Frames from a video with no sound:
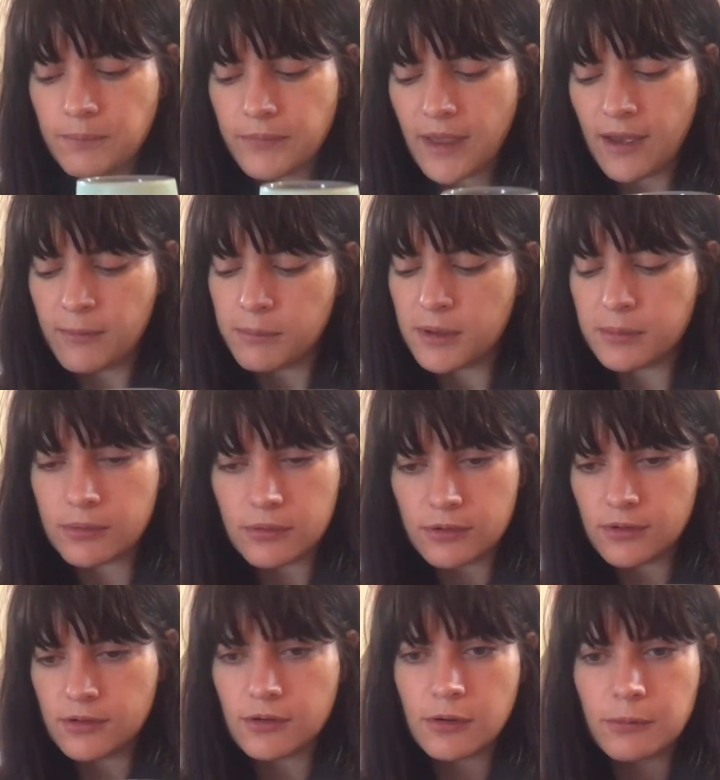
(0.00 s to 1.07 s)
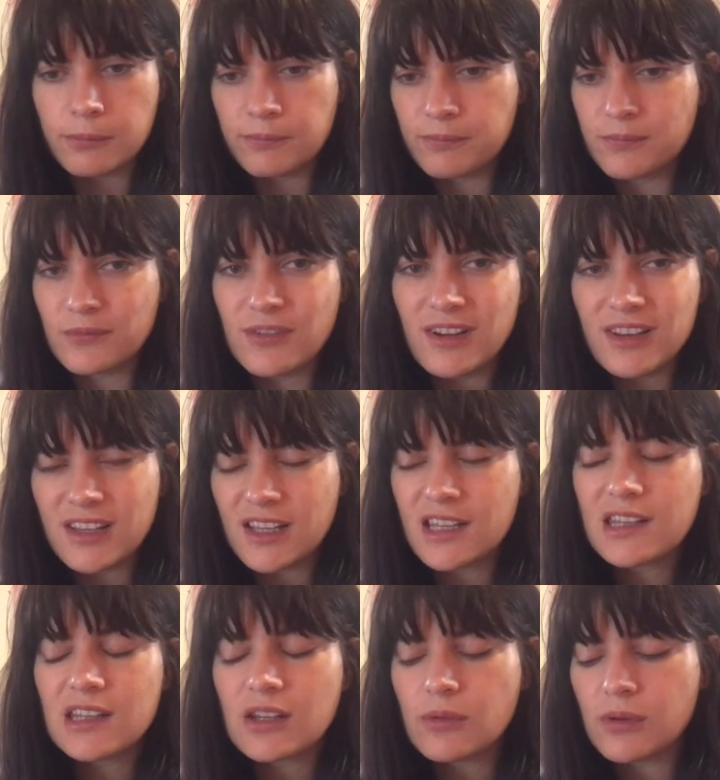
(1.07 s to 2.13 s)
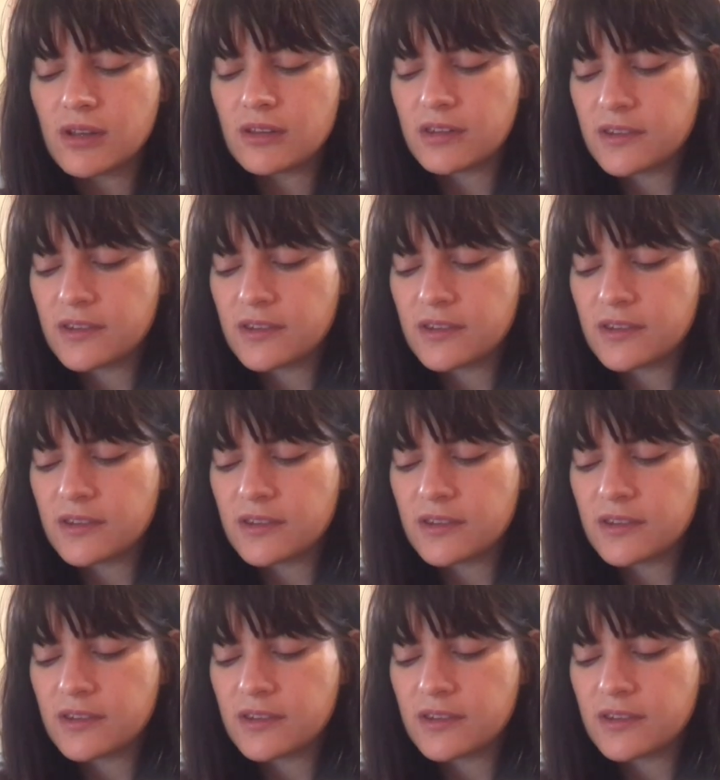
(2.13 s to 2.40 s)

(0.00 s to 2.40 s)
have people who you don't really click with.